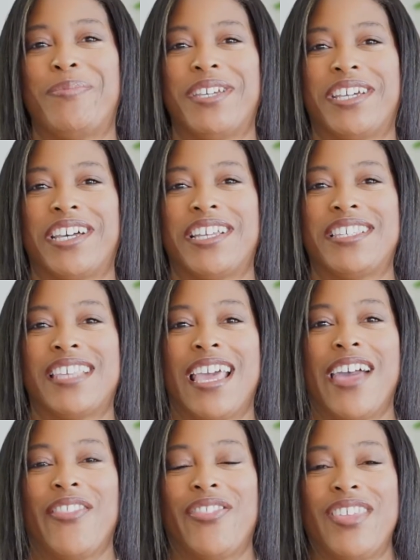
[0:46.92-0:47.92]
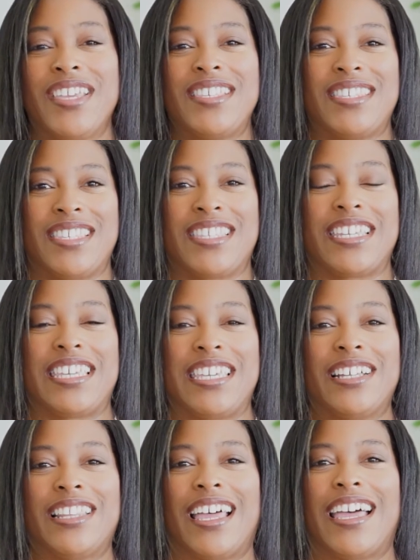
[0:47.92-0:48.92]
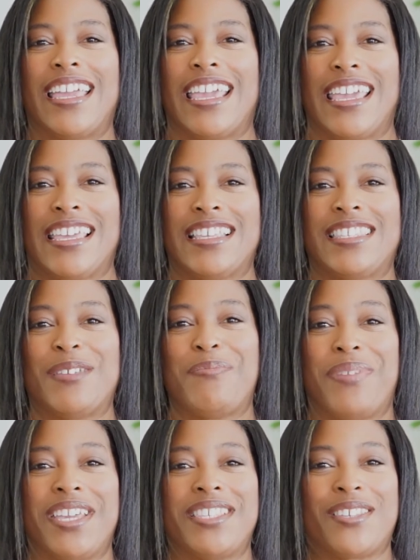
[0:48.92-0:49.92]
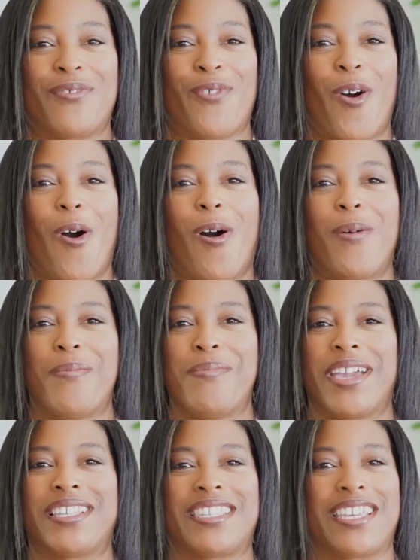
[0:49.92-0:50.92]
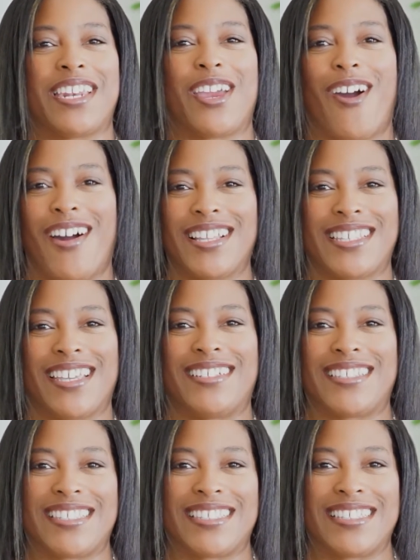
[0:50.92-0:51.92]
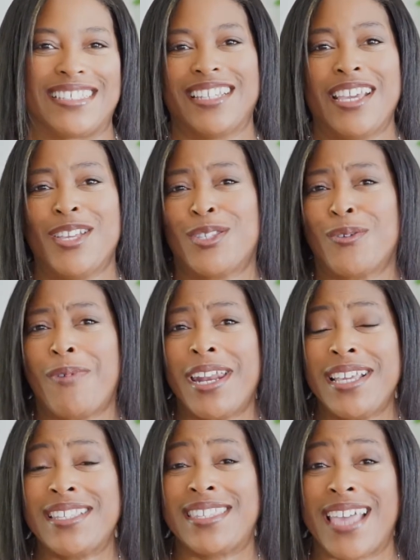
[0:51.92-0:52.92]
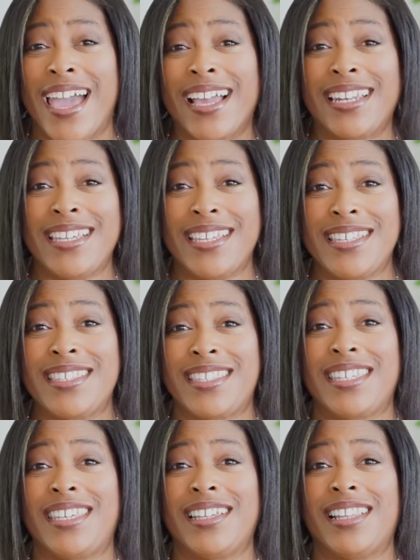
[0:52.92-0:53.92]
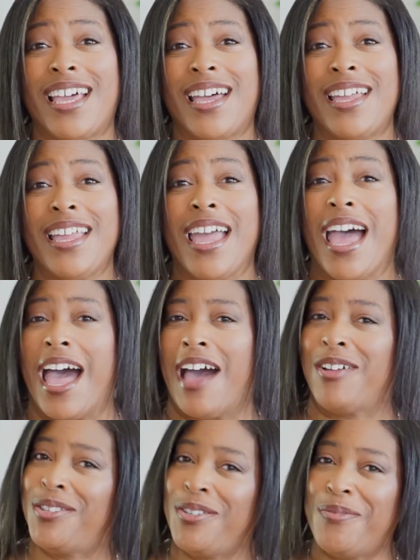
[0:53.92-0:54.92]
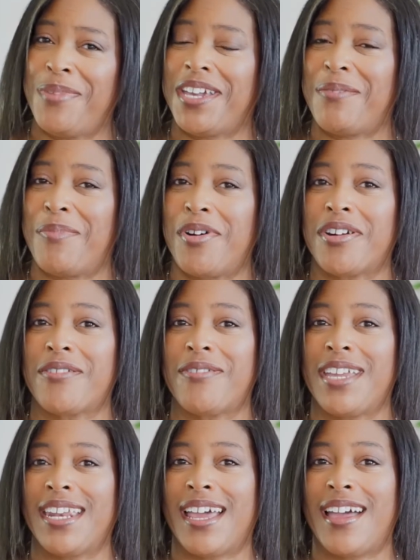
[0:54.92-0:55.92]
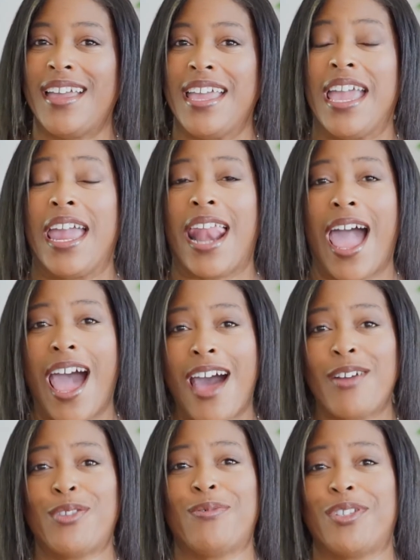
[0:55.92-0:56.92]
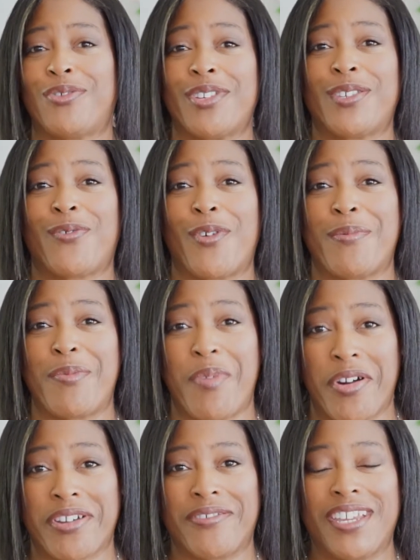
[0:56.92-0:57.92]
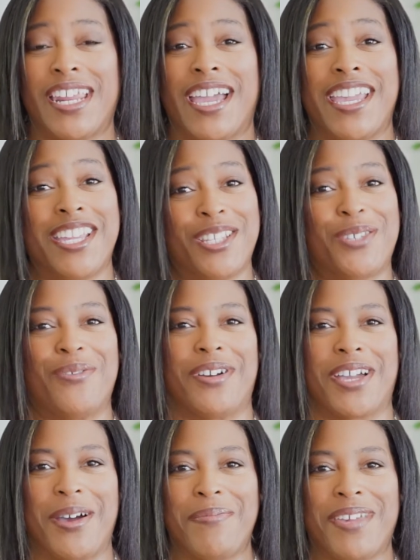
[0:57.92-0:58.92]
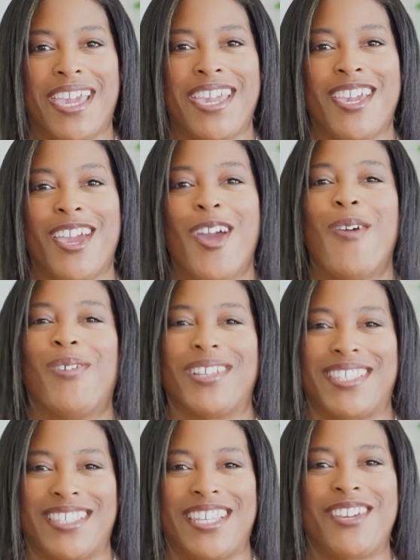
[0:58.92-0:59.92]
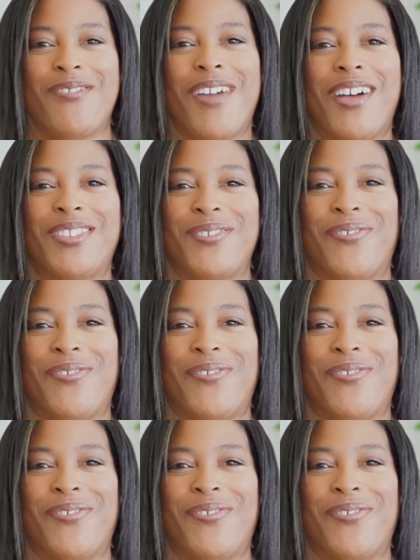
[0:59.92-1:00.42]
because this tequila is the base of all Mexican cocktails. So what exactly is tequila? How do you make a margarita? And how do we transform a margarita into a cupcake? Well, stick around to